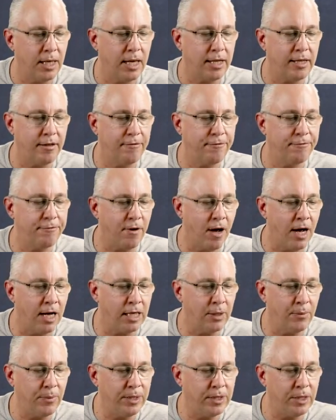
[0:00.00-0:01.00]
And then
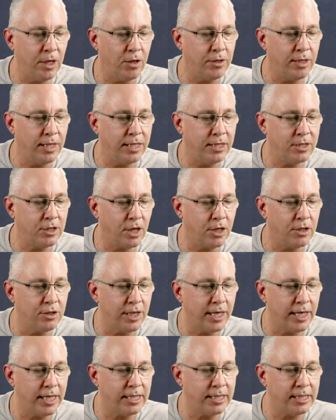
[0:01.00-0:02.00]
finally, we know that it's going
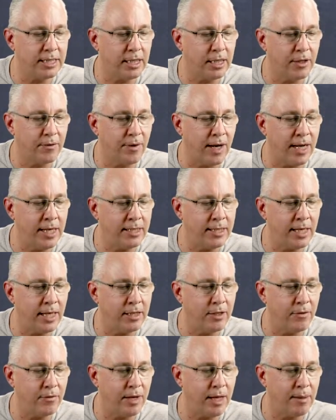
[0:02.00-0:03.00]
to accelerate
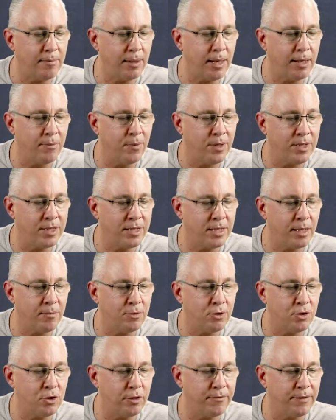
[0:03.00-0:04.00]
down the ramp with
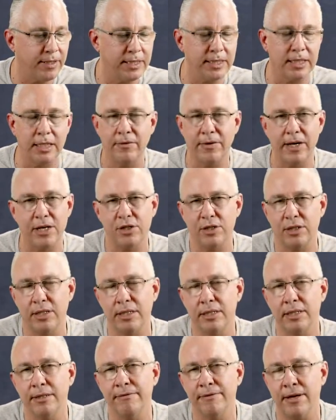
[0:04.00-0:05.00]
some sort of
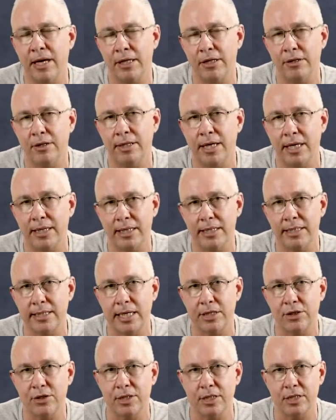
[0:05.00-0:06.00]
acceleration. The value at this
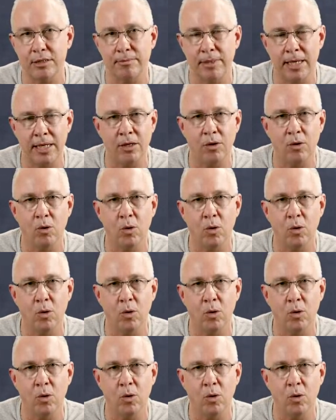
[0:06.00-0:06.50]
stage doesn't matter.